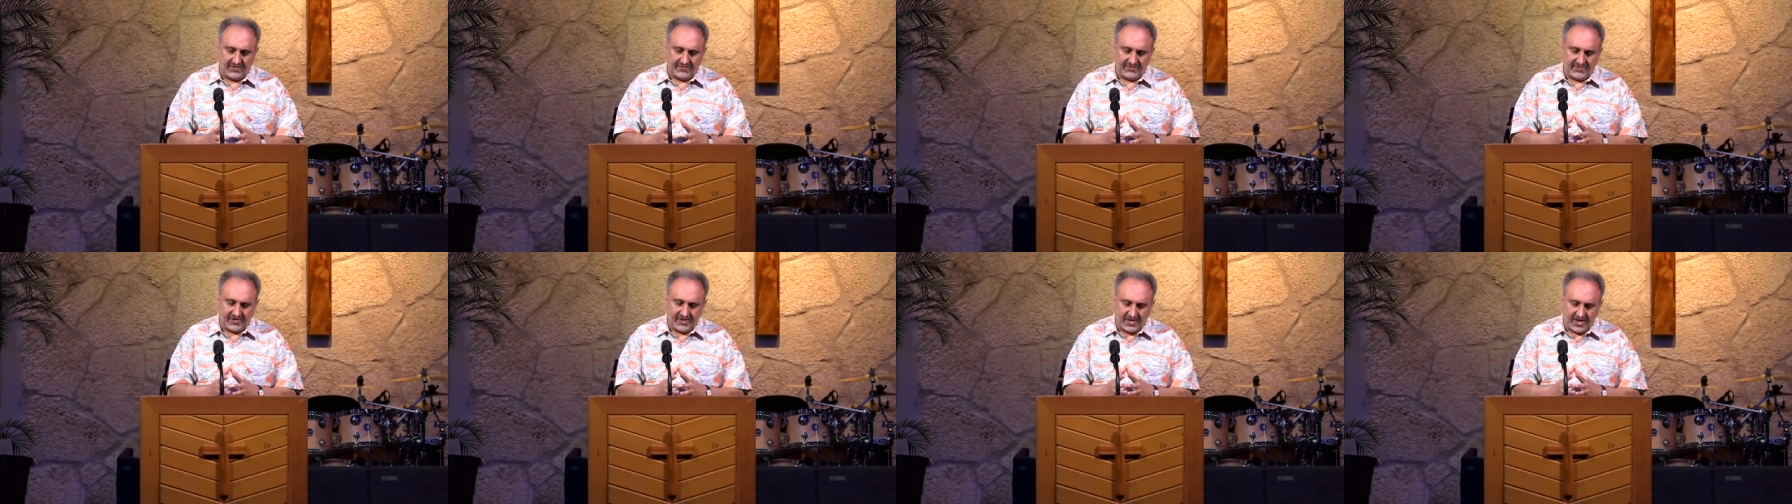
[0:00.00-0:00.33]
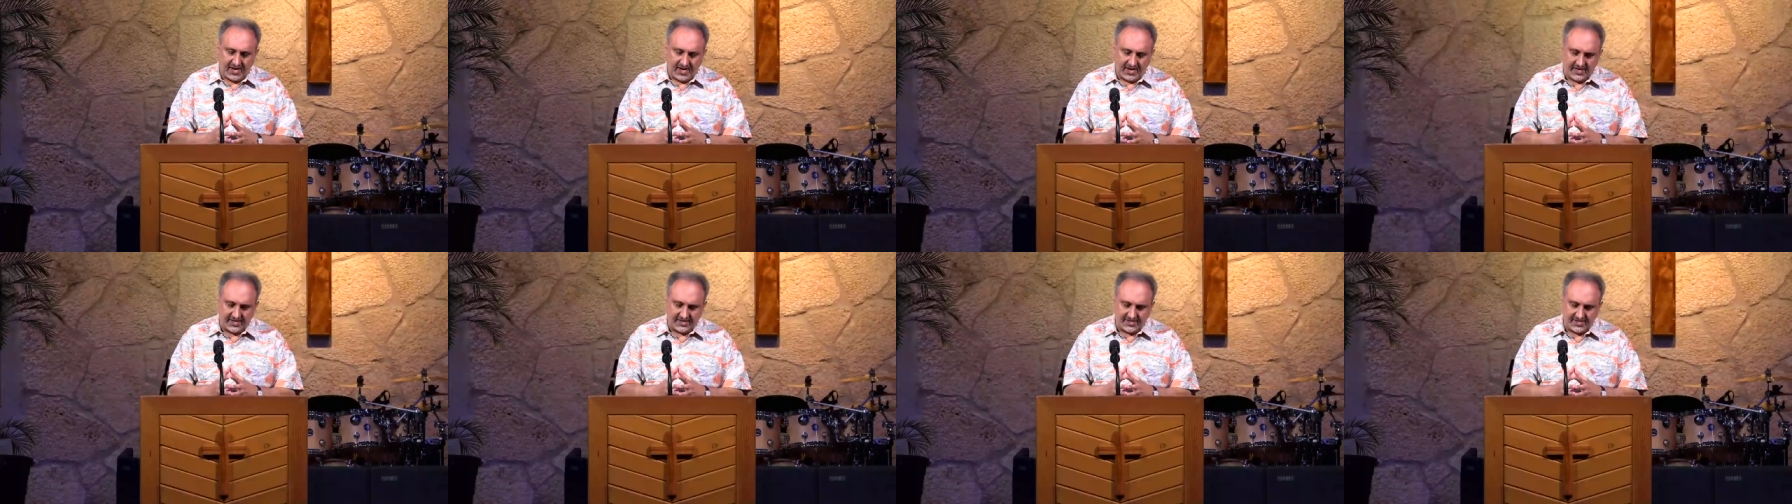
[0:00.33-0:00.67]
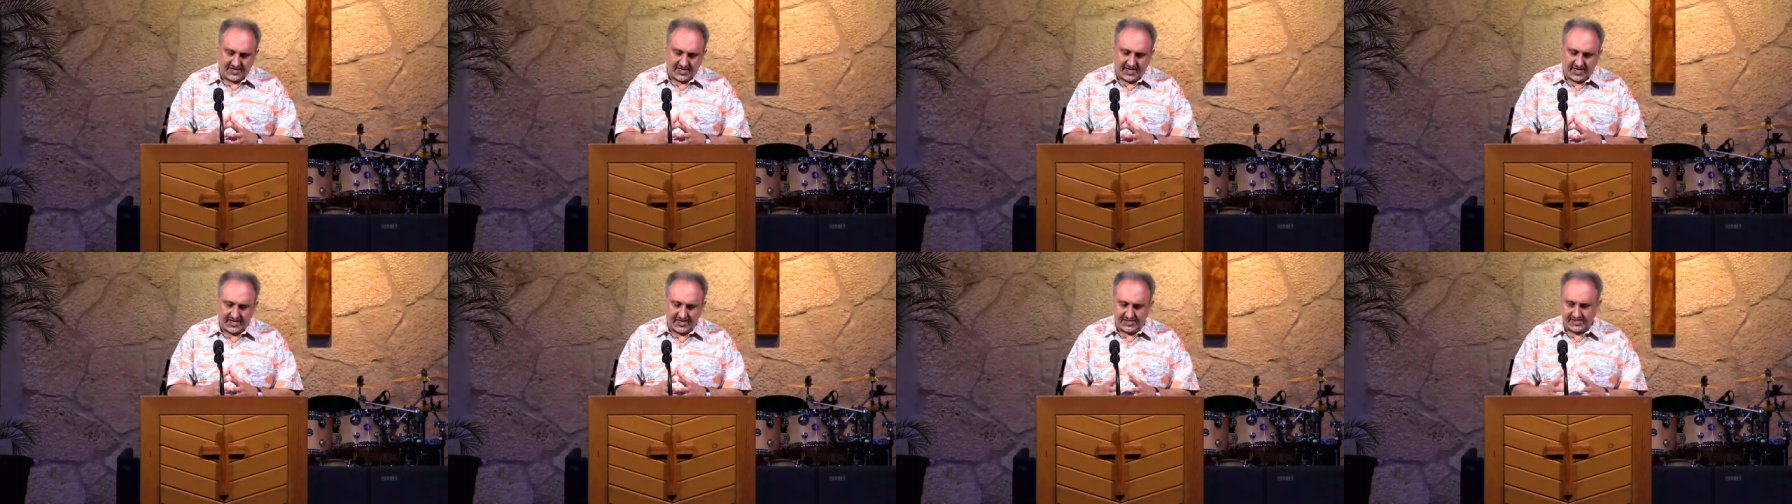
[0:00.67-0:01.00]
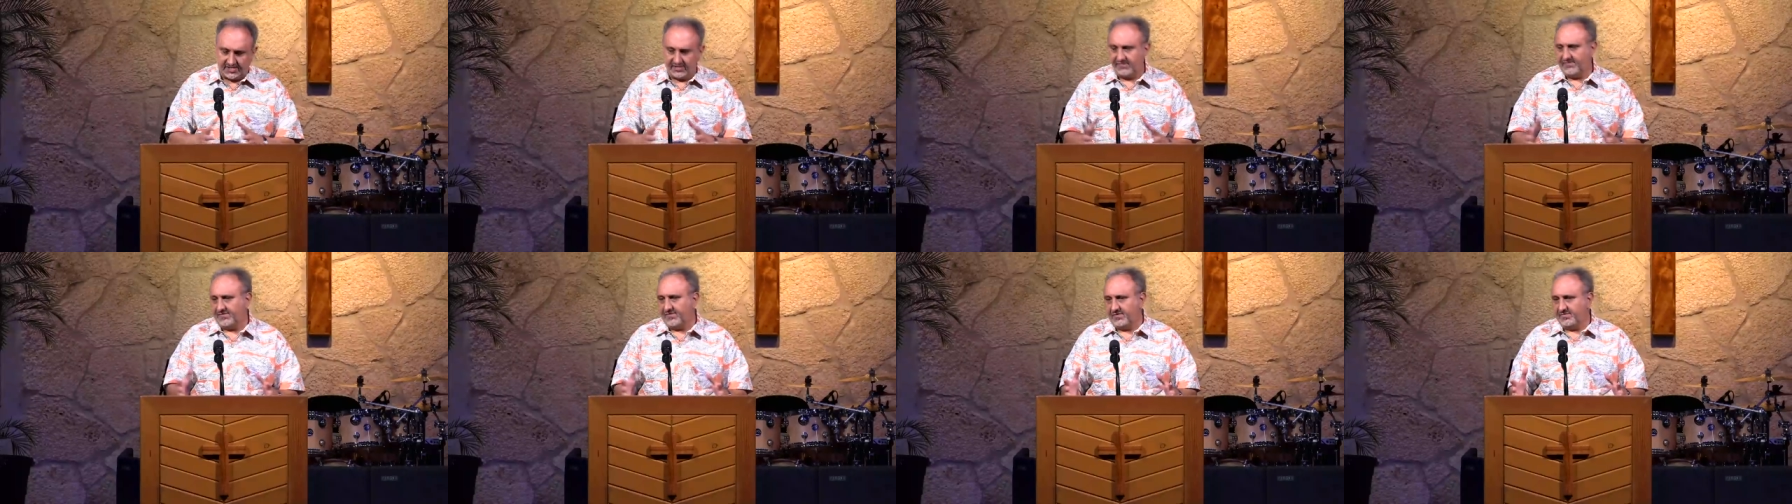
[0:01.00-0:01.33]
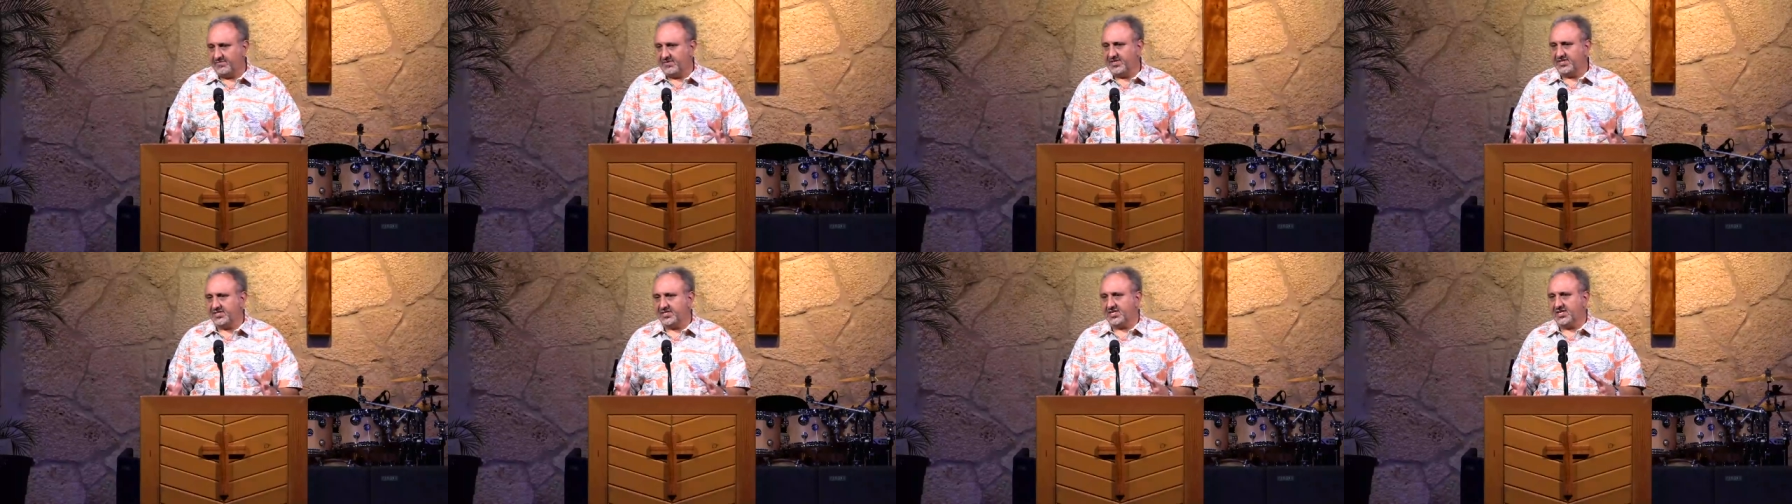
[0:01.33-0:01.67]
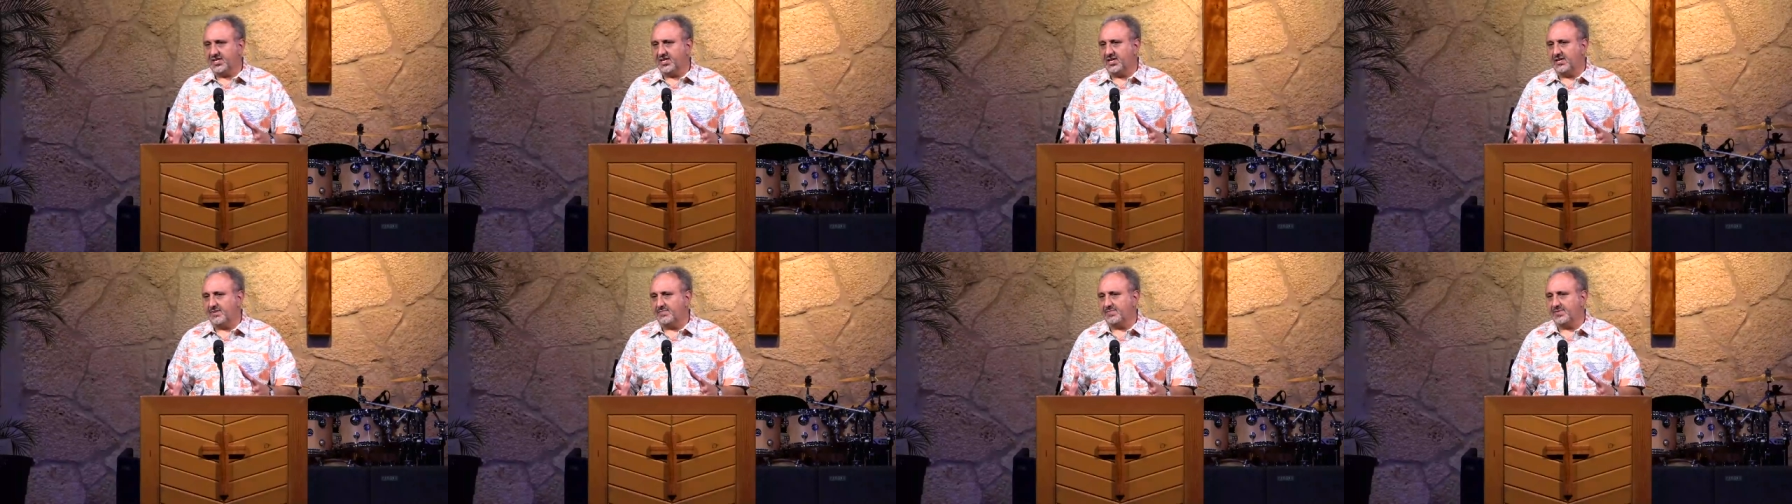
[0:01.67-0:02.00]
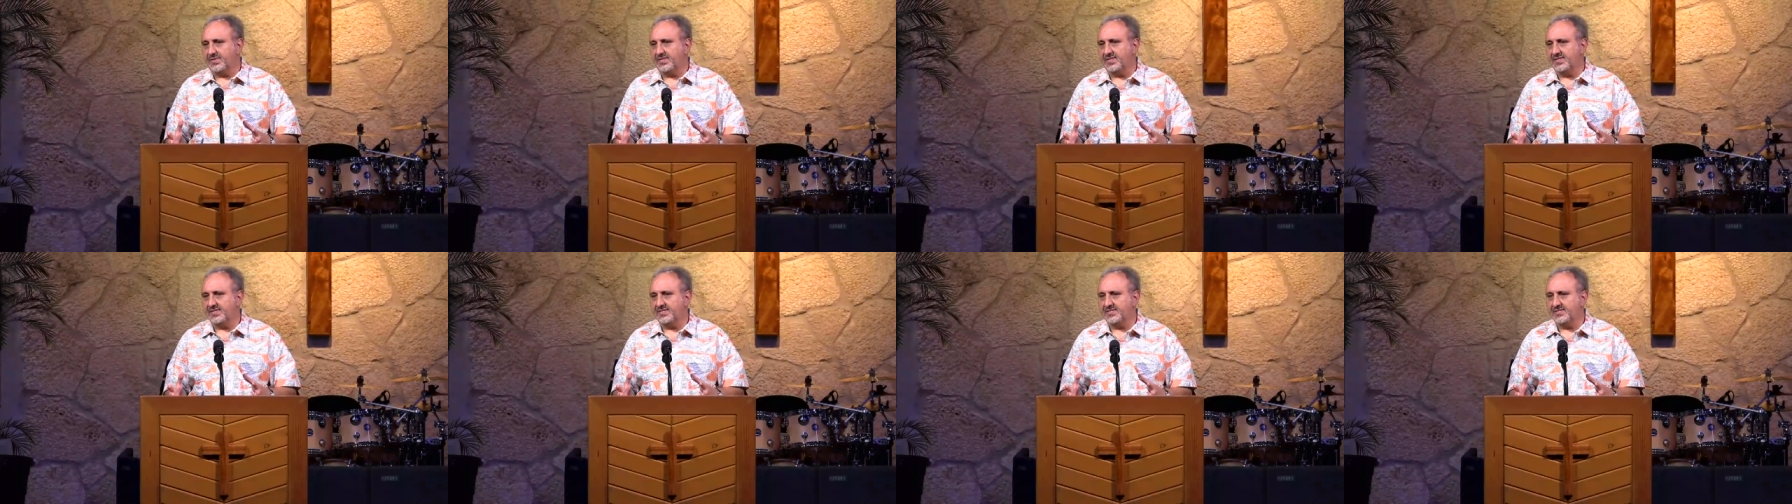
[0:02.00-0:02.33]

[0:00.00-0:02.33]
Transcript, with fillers: have not tasted from this cup